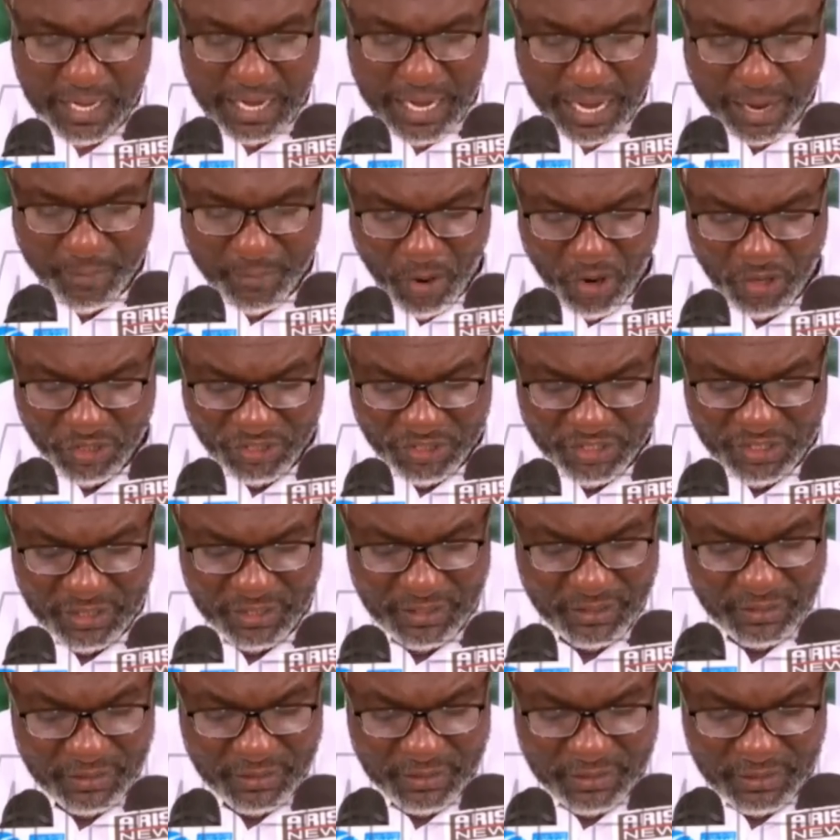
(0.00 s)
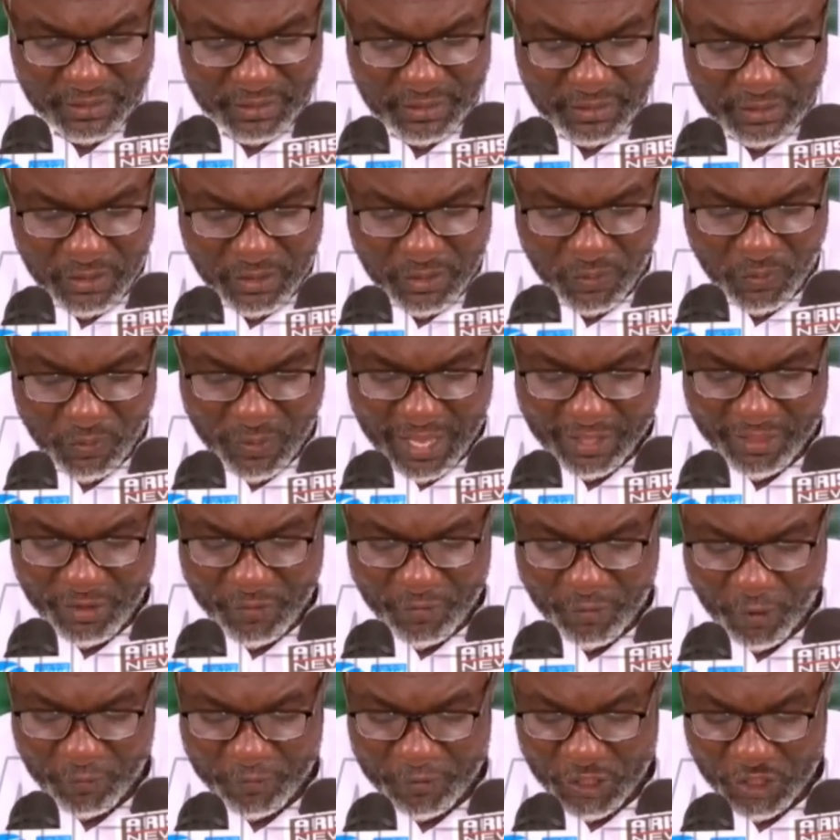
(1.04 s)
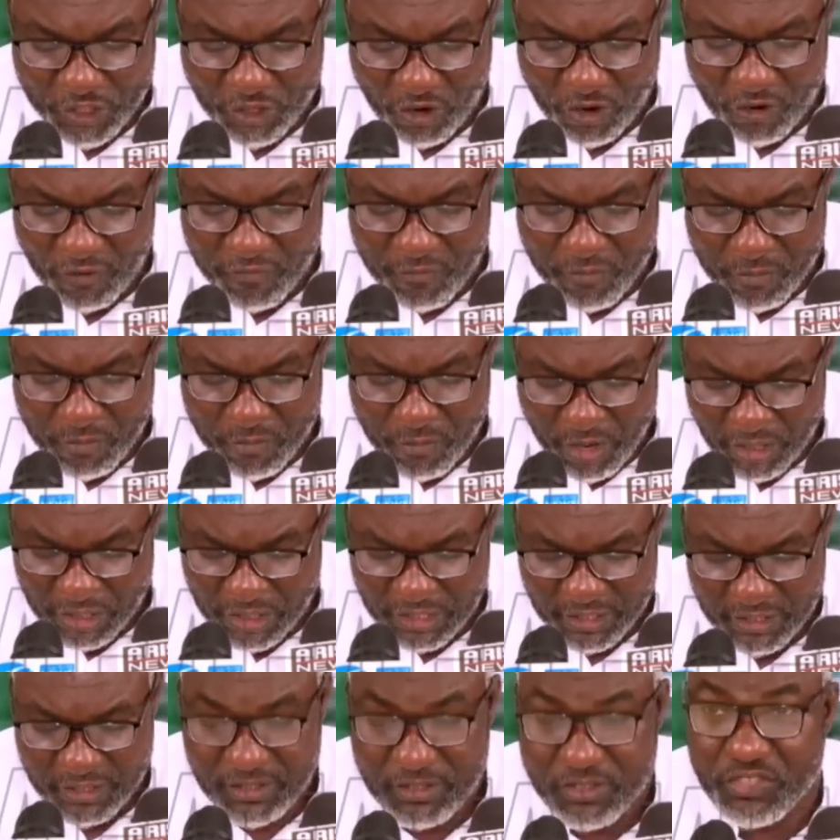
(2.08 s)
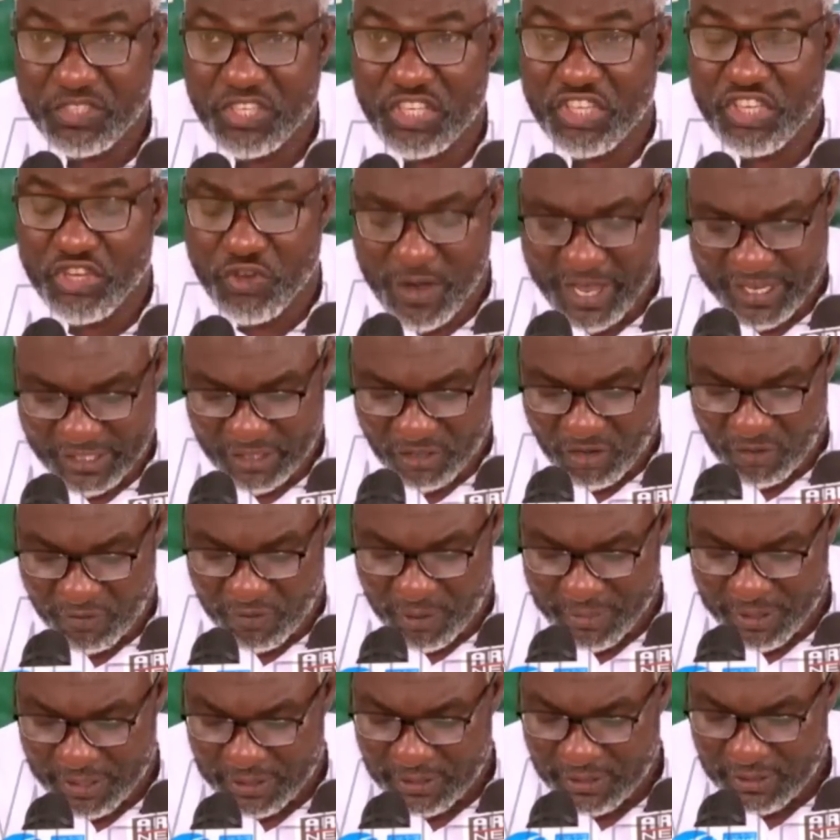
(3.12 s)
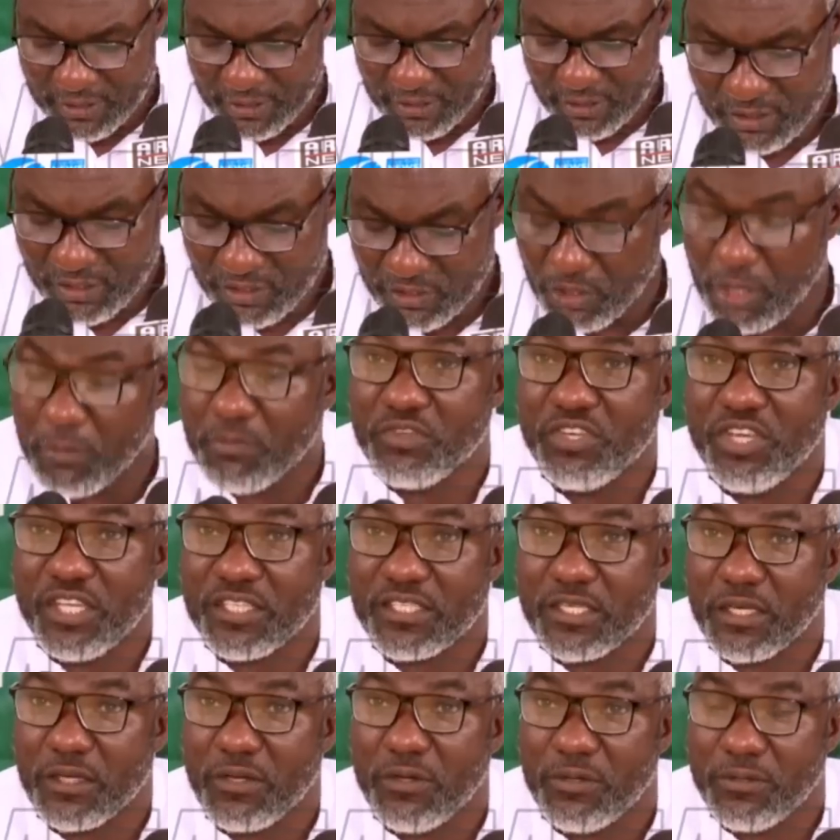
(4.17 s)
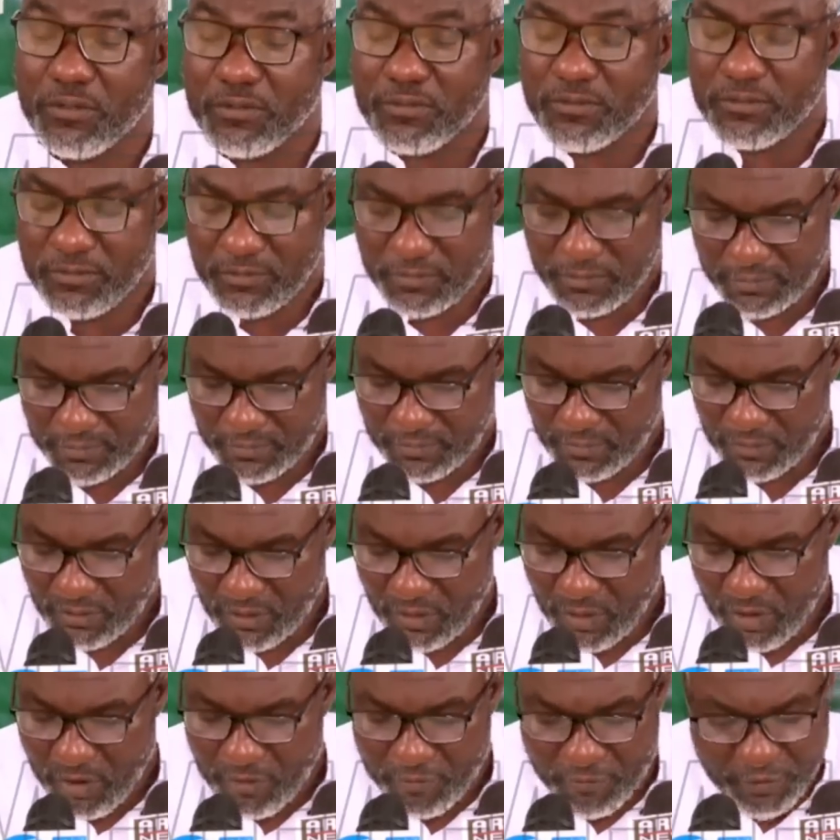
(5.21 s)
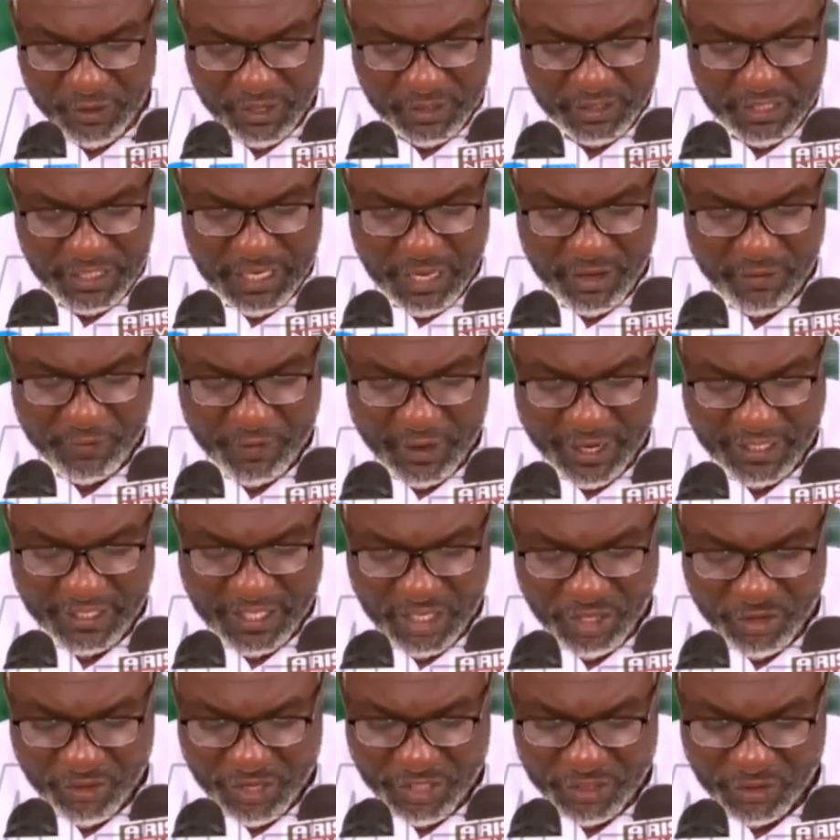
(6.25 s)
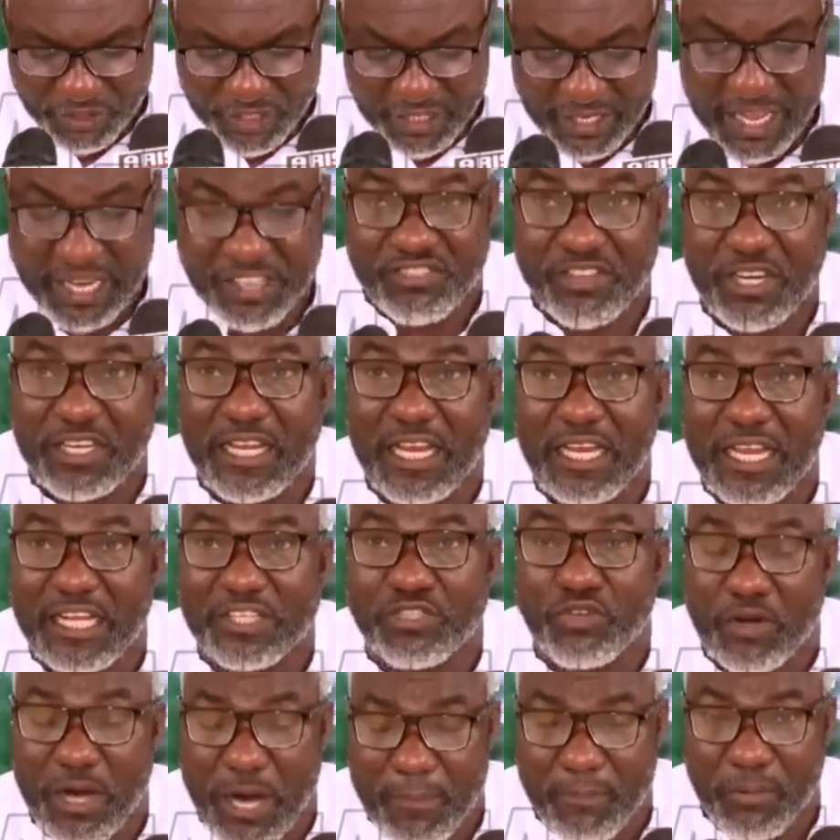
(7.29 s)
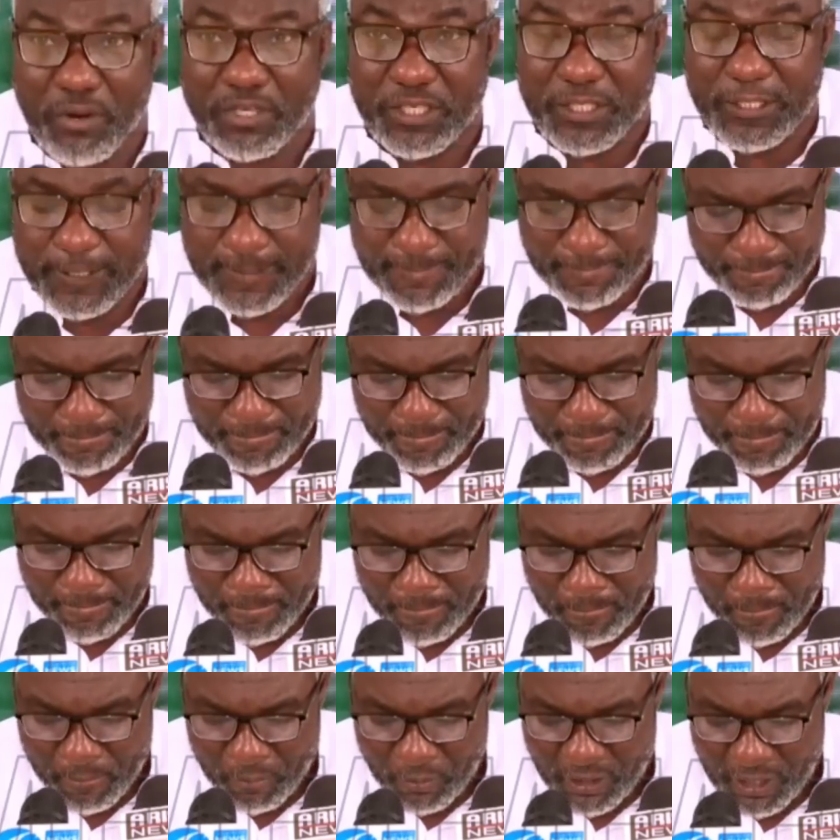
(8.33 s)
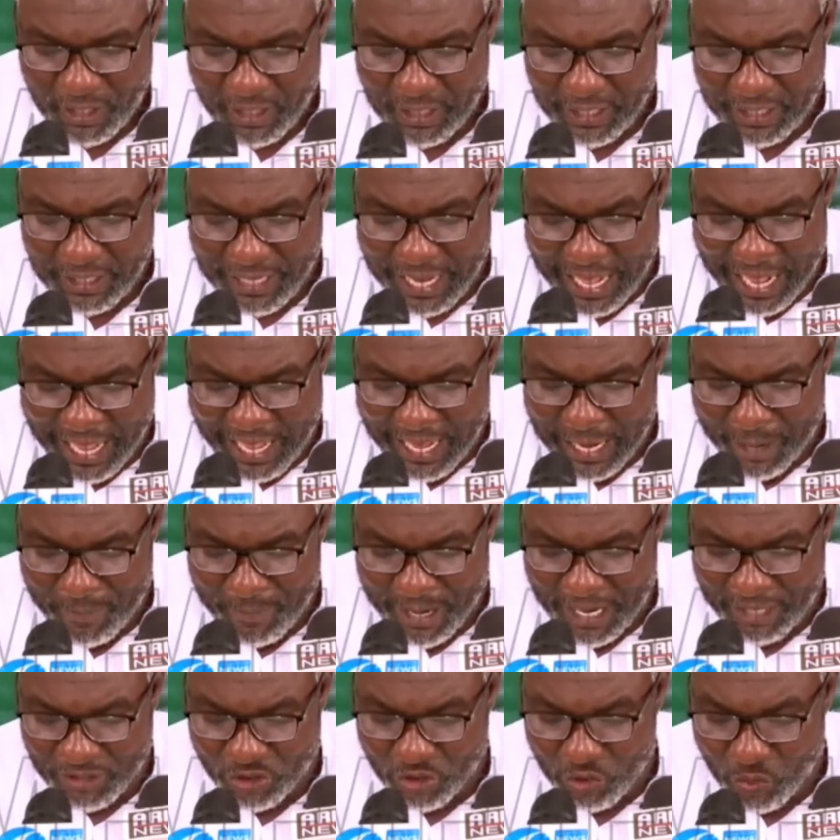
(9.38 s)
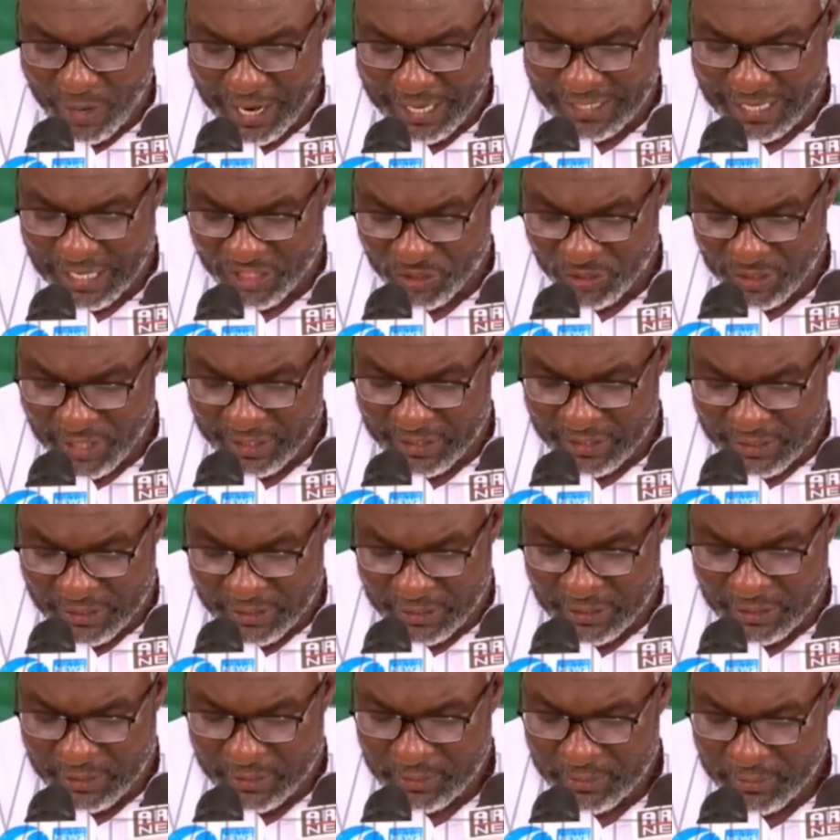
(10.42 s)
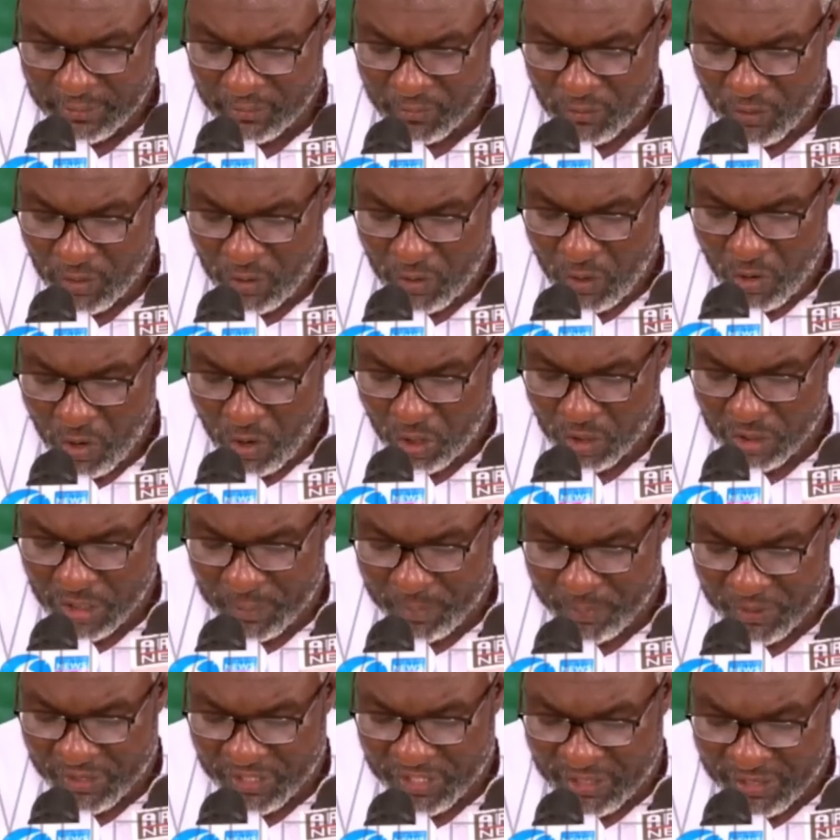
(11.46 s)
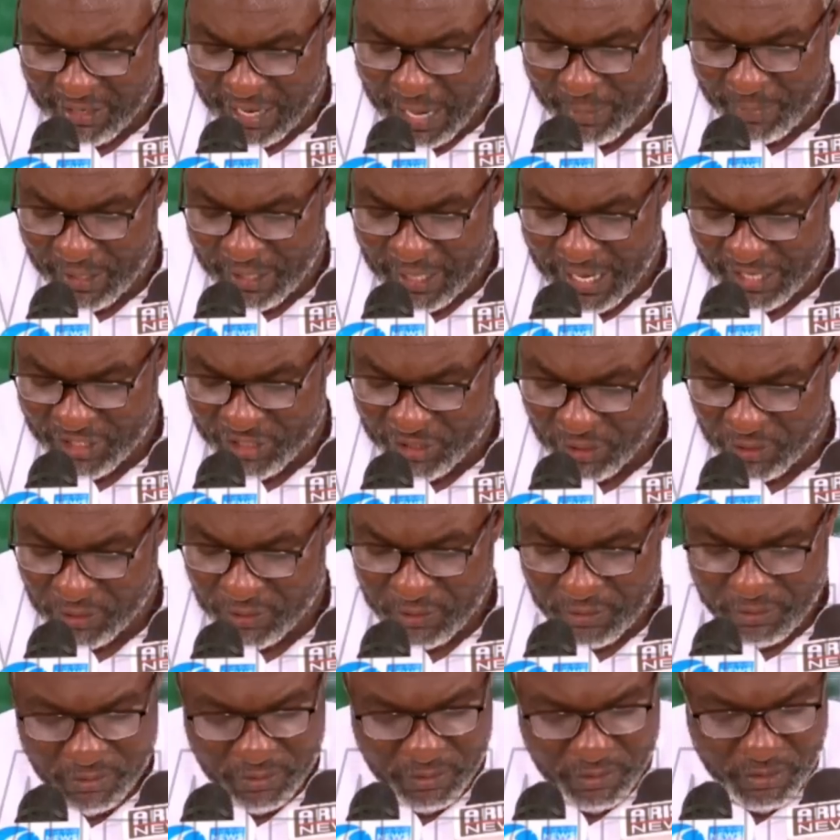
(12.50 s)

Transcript: Amongst were the forfeiture of money to the US government some years ago, fielding a fake degree to the Nigerian electoral body, lie about dual nationality on the prescribed election